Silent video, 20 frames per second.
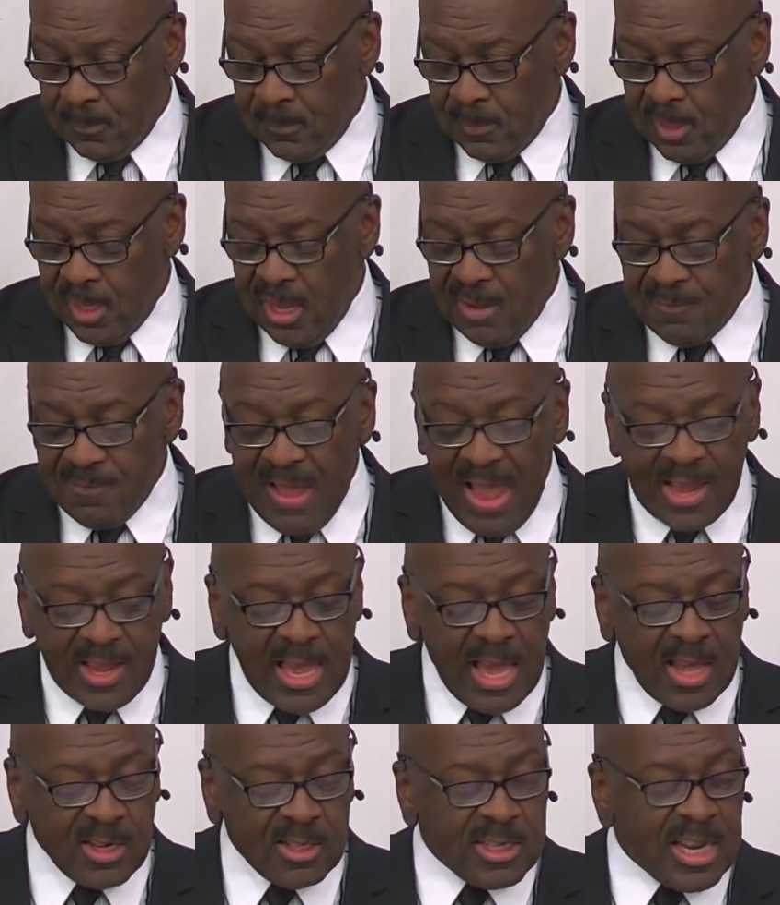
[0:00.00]
In fact,
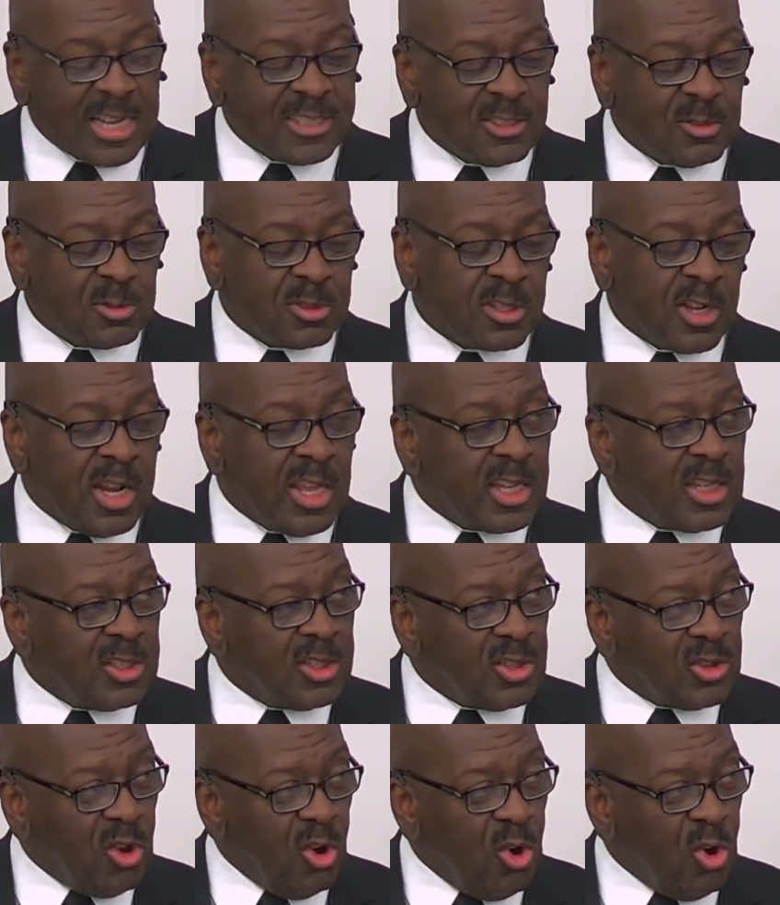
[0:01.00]
Adonijah was clinging to
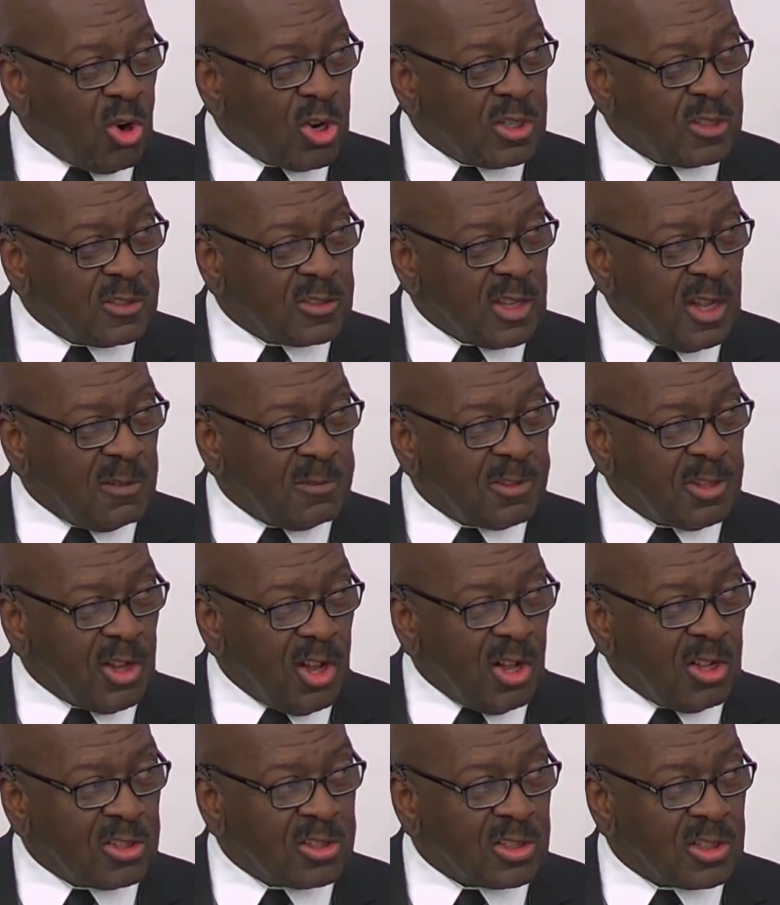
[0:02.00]
the horns of the
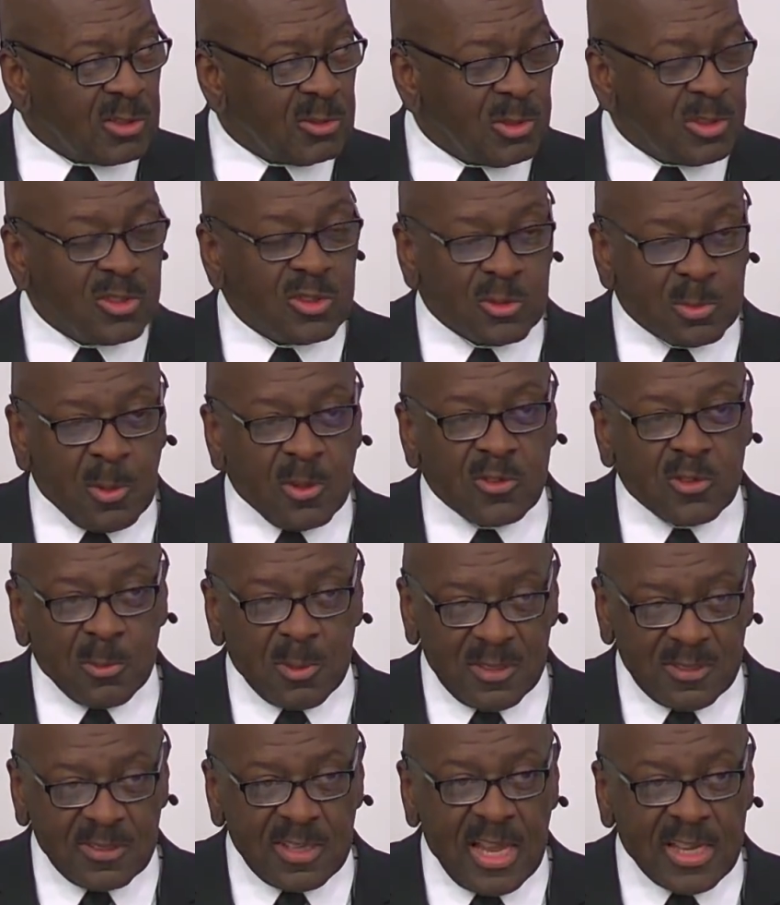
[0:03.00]
altar, which is supposed to be
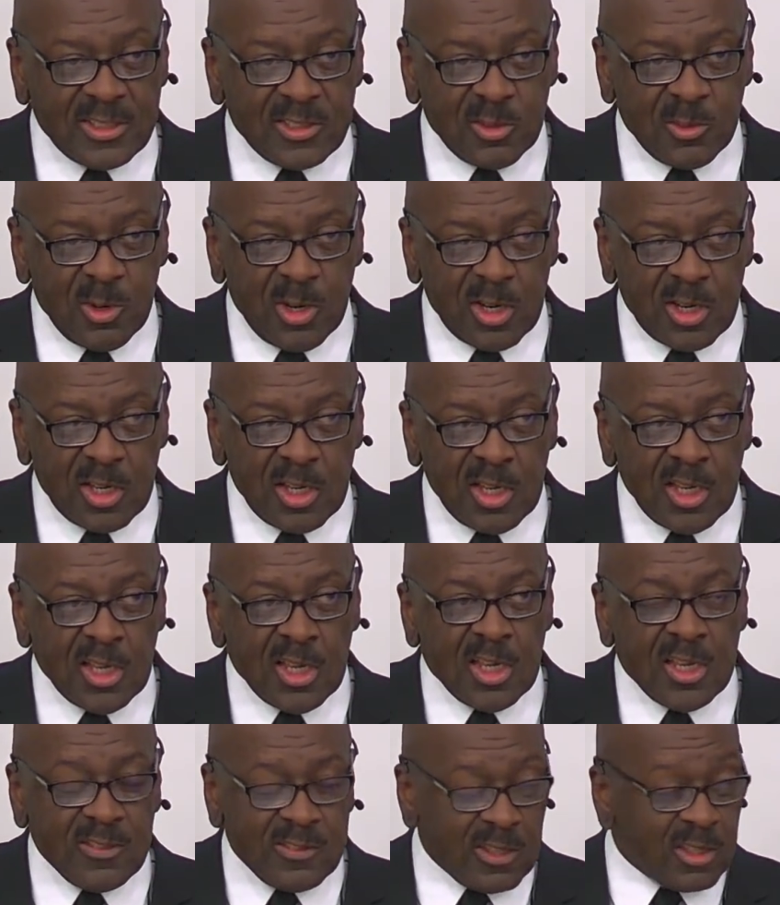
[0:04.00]
sanctuary.
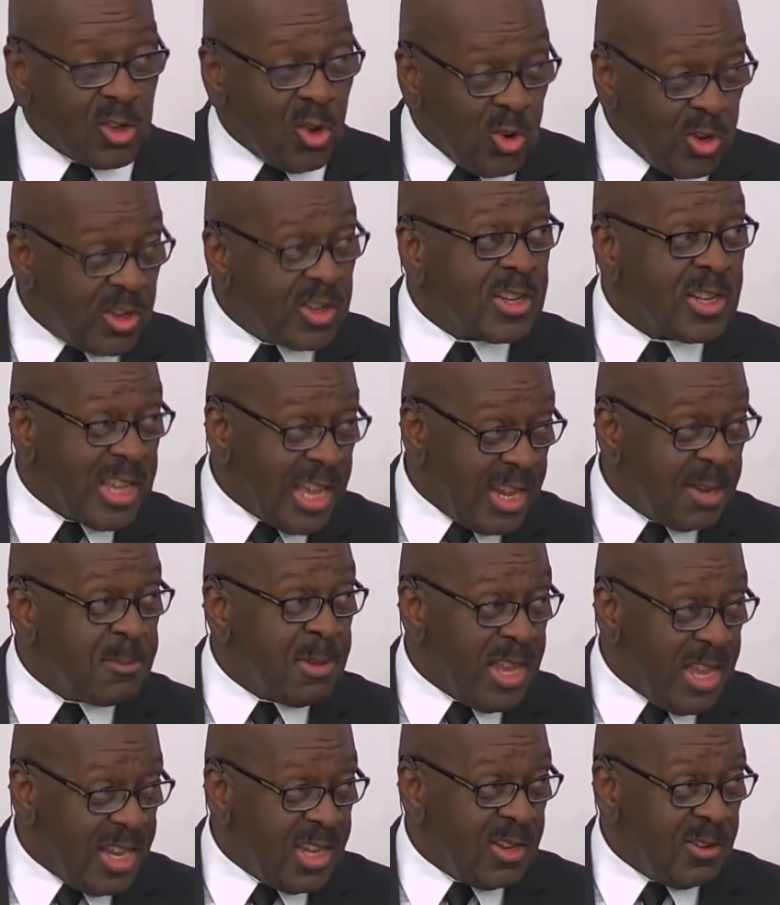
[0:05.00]
He said, go in and get him
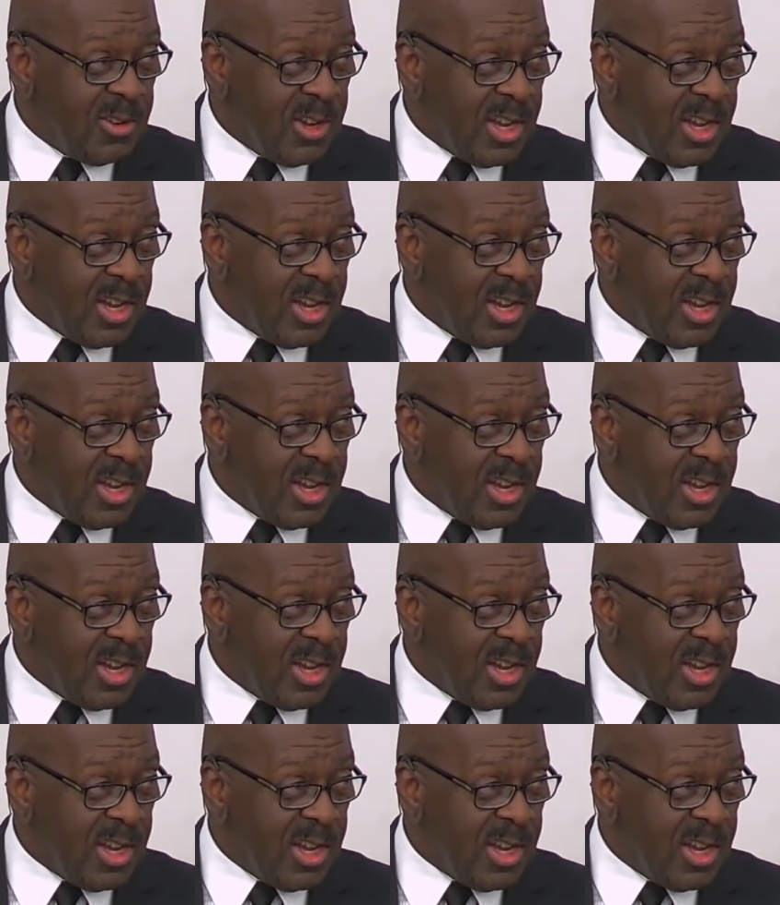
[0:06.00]
anyway.